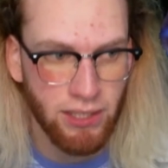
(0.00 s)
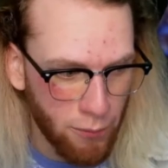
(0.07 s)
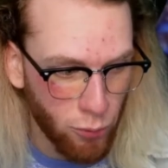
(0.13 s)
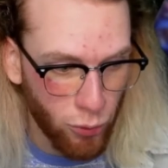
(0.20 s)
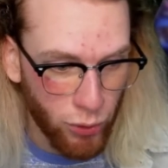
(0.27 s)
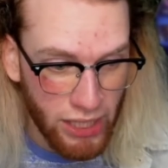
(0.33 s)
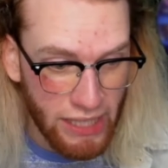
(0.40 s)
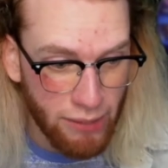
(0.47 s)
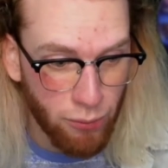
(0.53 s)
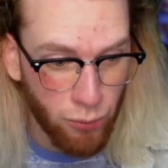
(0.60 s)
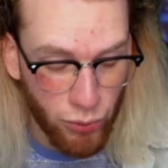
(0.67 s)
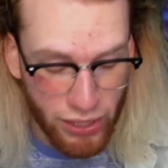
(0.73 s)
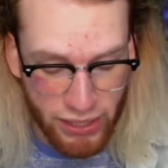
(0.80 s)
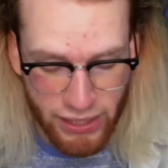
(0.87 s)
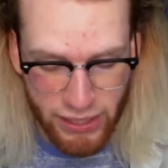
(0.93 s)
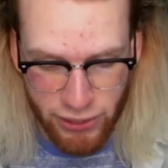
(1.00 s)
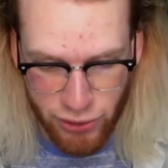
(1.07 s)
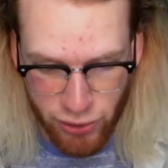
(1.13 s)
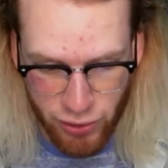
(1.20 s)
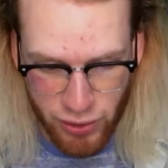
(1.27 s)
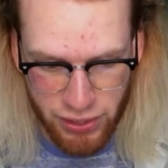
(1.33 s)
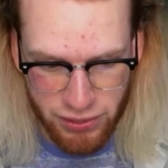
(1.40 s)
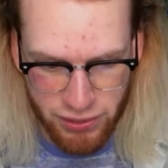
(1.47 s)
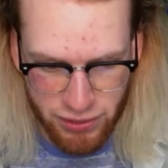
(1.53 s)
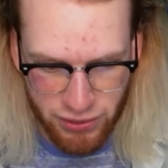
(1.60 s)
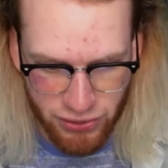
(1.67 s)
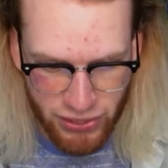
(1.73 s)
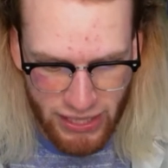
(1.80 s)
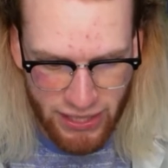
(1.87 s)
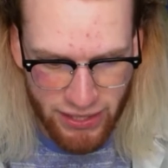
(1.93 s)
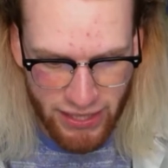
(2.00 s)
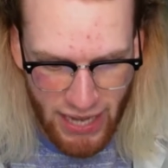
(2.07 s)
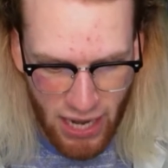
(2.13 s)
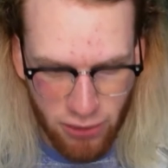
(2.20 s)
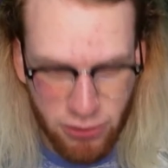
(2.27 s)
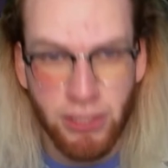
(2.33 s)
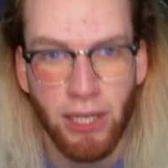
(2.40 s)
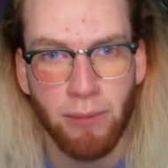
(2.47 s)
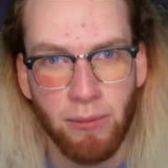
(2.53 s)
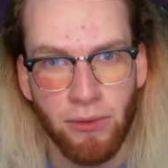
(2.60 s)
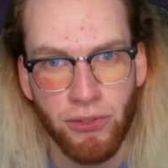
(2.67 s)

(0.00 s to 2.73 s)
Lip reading: I'm really curious to see the outcome